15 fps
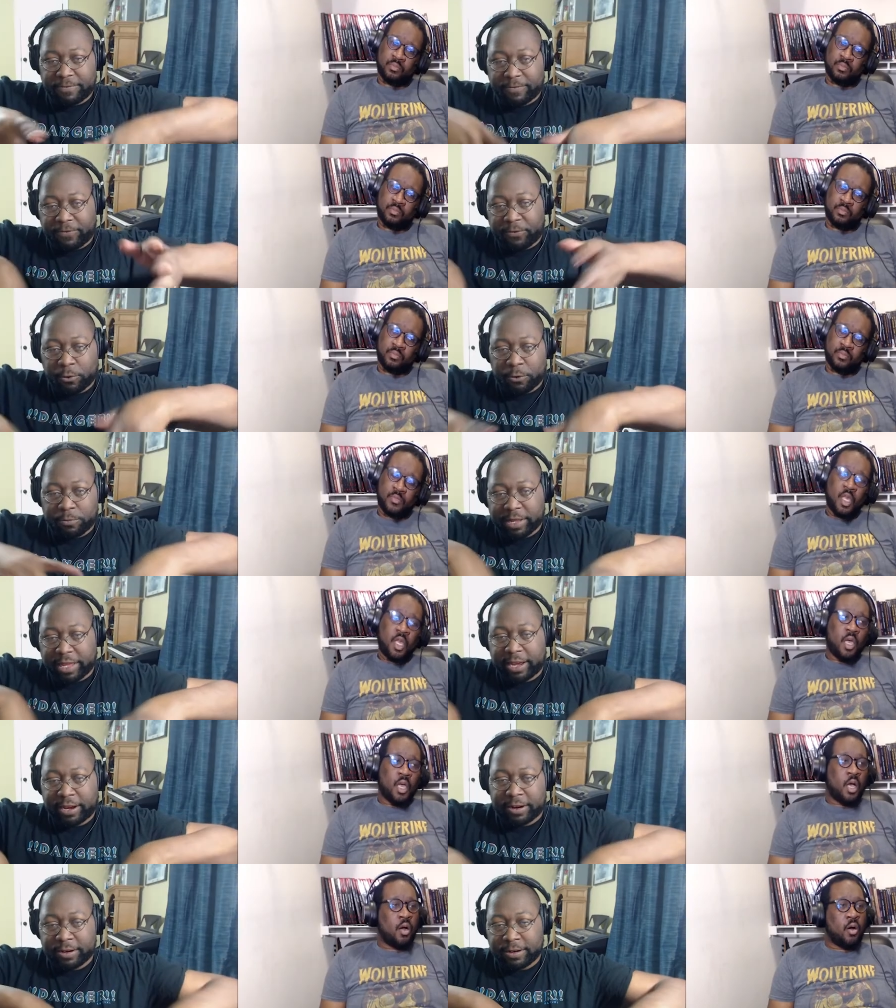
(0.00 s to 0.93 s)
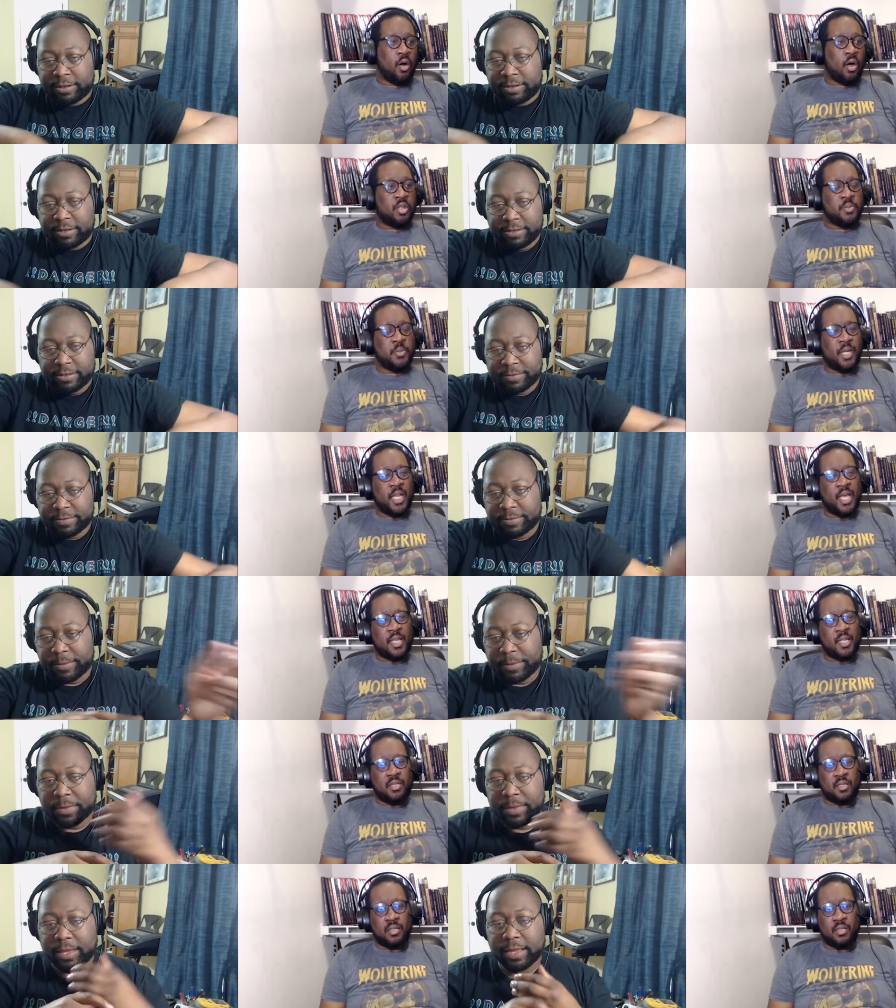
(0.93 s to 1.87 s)
Speaker 1: four player Oh,
Speaker 2: Ultimate
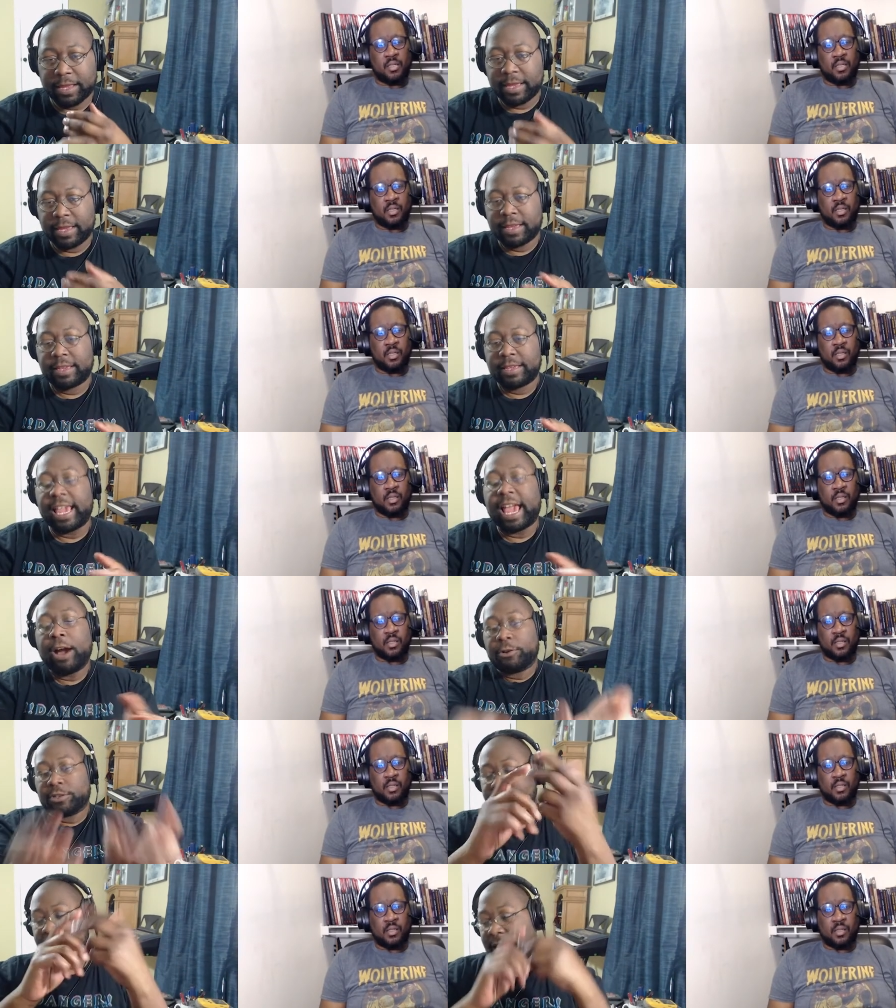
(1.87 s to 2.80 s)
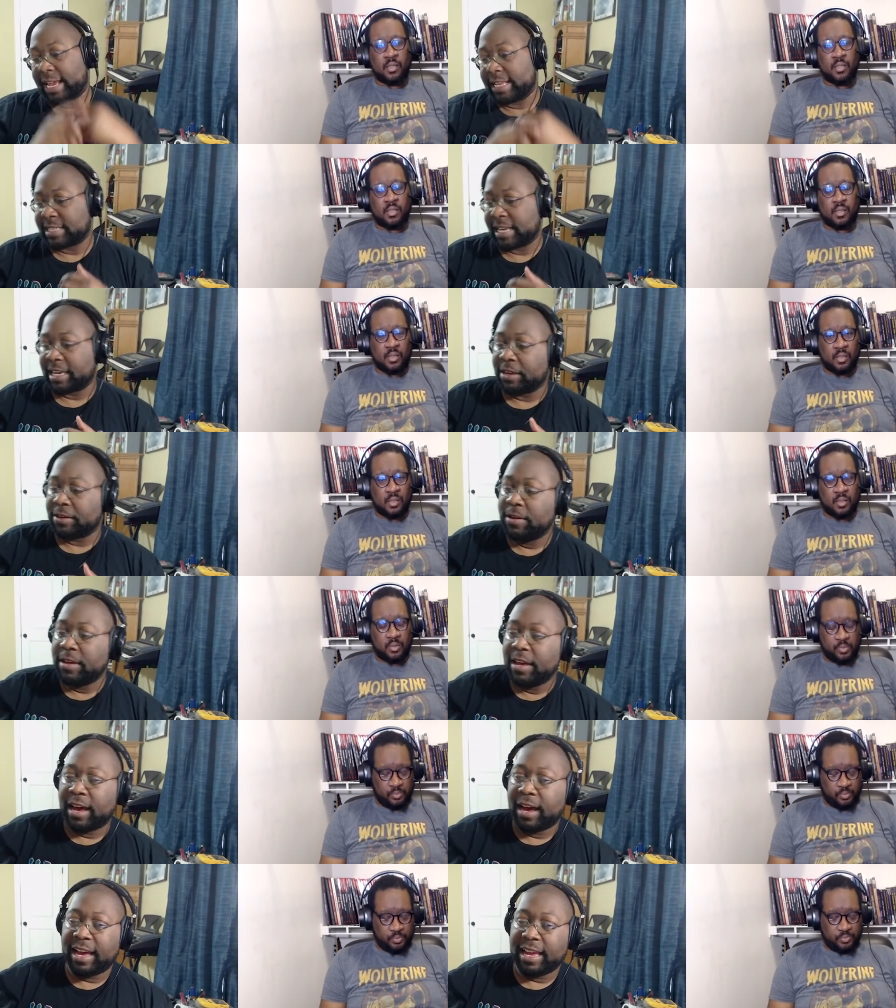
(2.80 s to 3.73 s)
Alliance.
Speaker 1: Yeah, Ultimate Alliance, thank you.
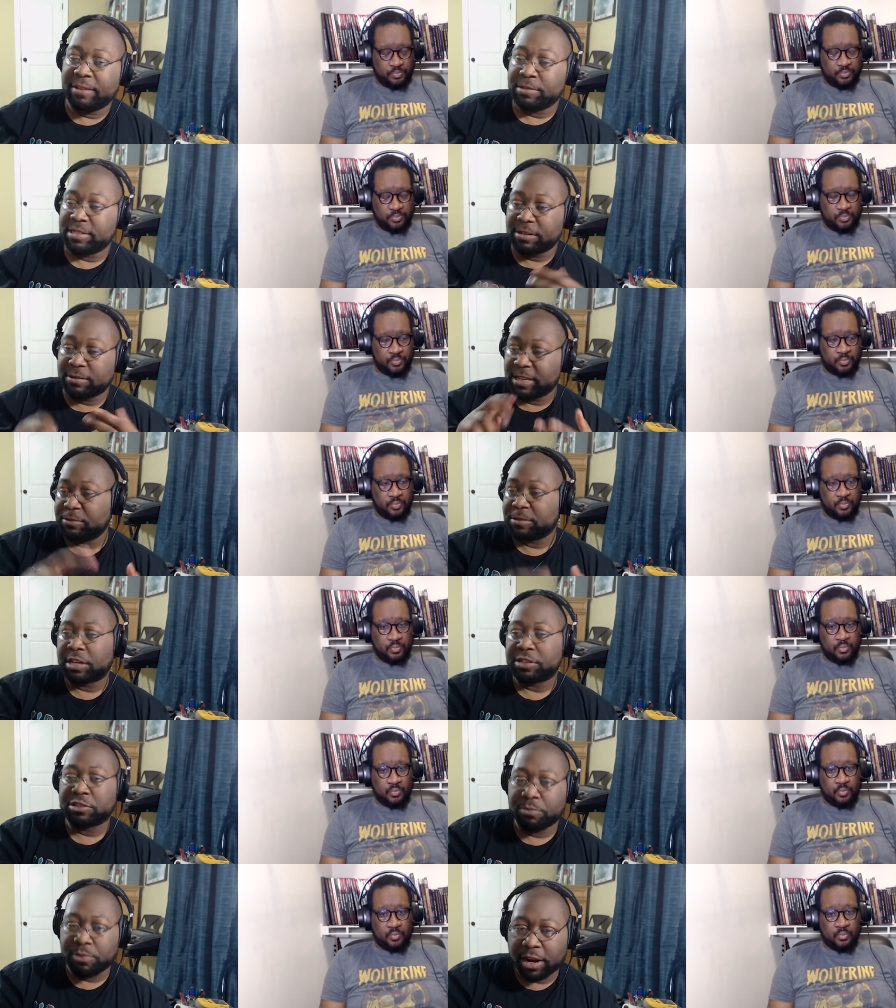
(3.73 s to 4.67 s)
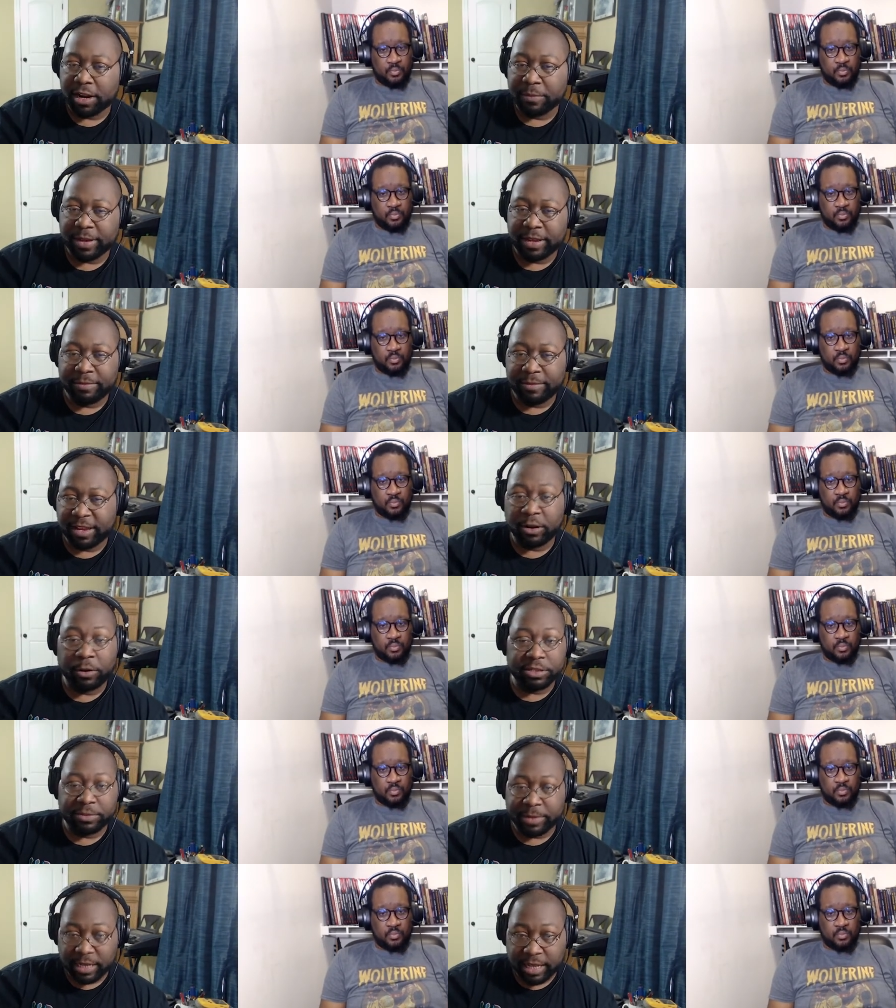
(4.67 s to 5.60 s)
Uh, he was he was also brought up in, in
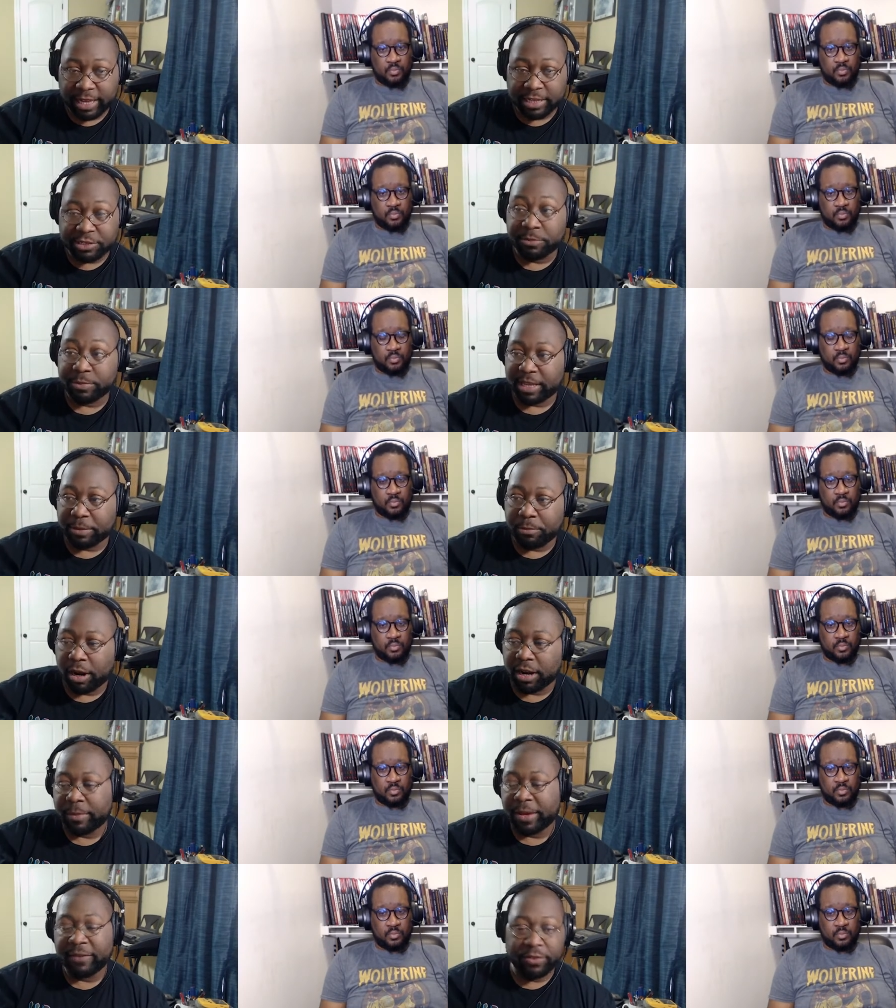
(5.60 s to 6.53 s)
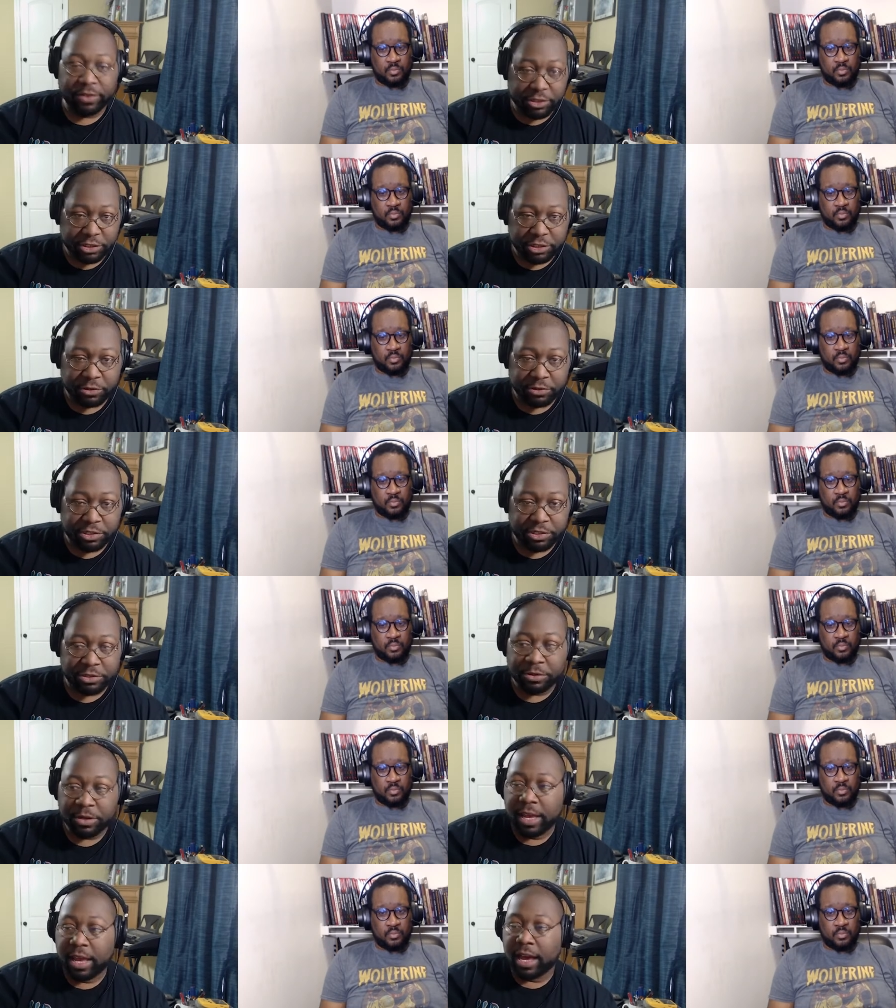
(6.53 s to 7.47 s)
Ultimate Alliance too, but they brought him in for this show
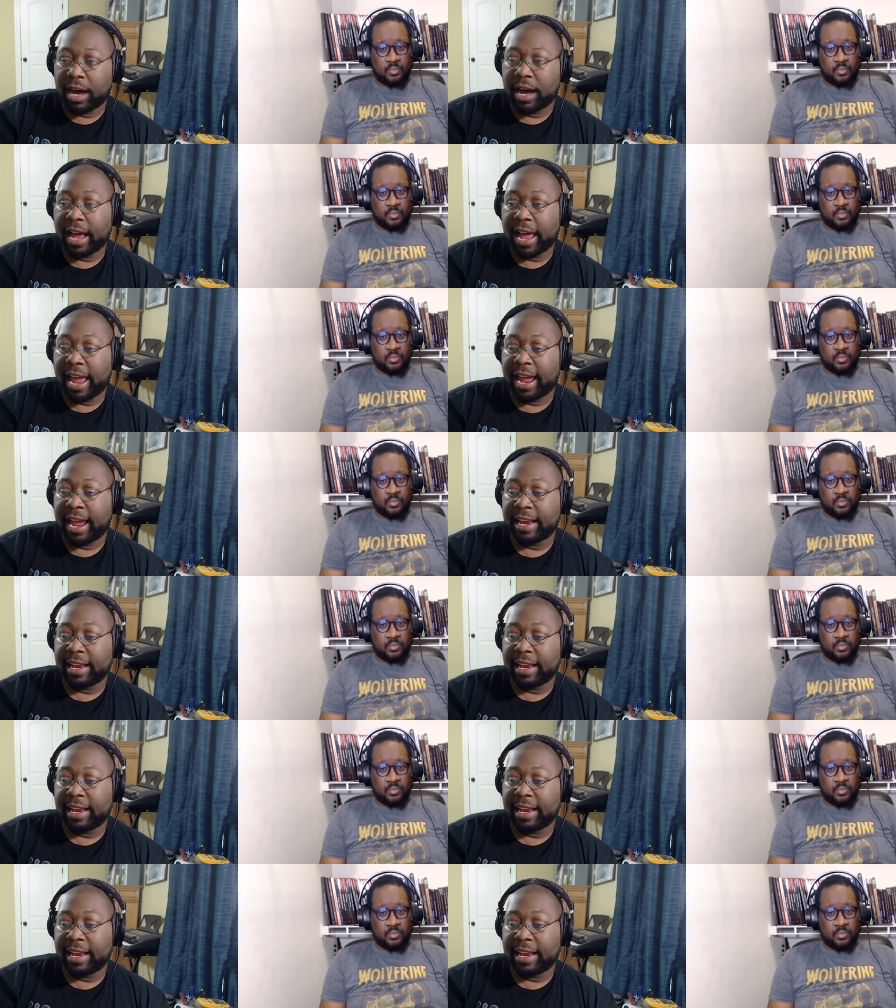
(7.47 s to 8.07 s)
too. Uh, and